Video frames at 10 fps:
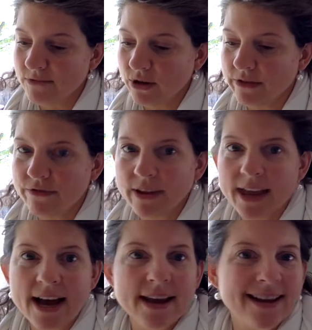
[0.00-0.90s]
Looking for
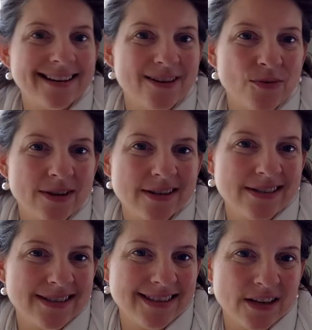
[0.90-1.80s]
that, and I want
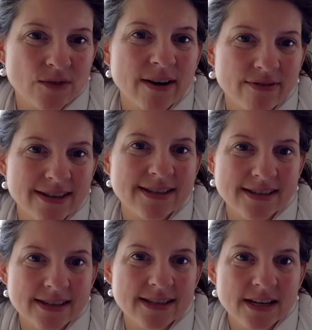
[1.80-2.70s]
to see a
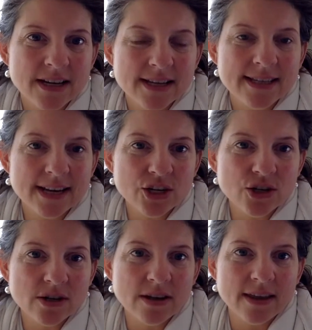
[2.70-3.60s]
references
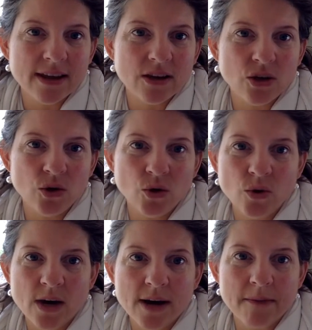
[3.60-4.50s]
section that
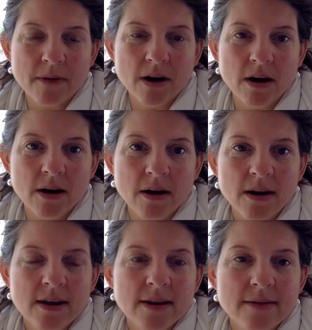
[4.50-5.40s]
you are
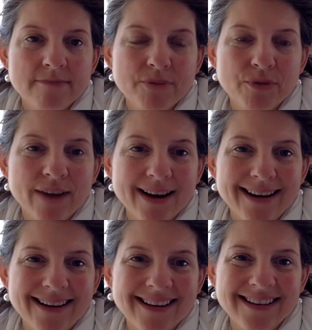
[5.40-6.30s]

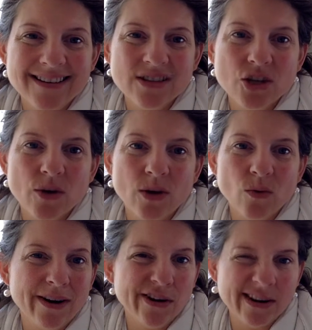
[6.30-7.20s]
providing, showing
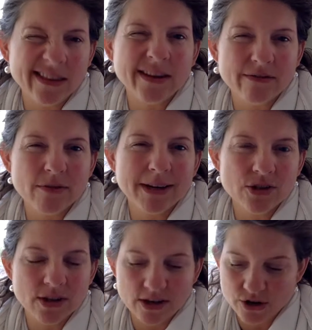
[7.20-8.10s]
where you're getting the
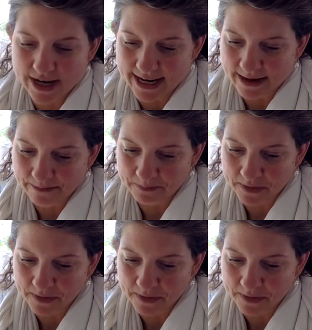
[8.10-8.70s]
information that you're getting.